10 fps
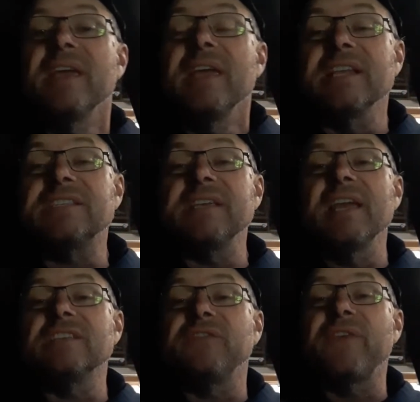
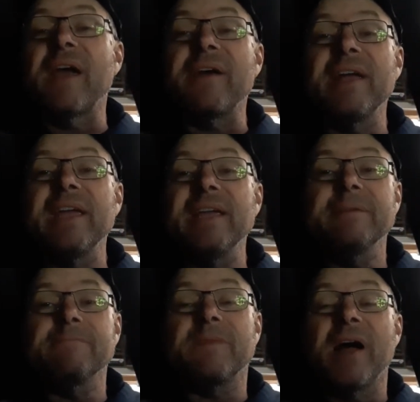it's very
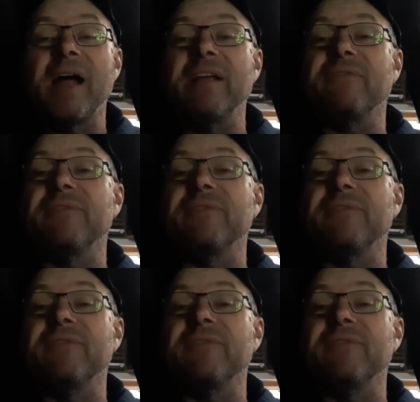kind of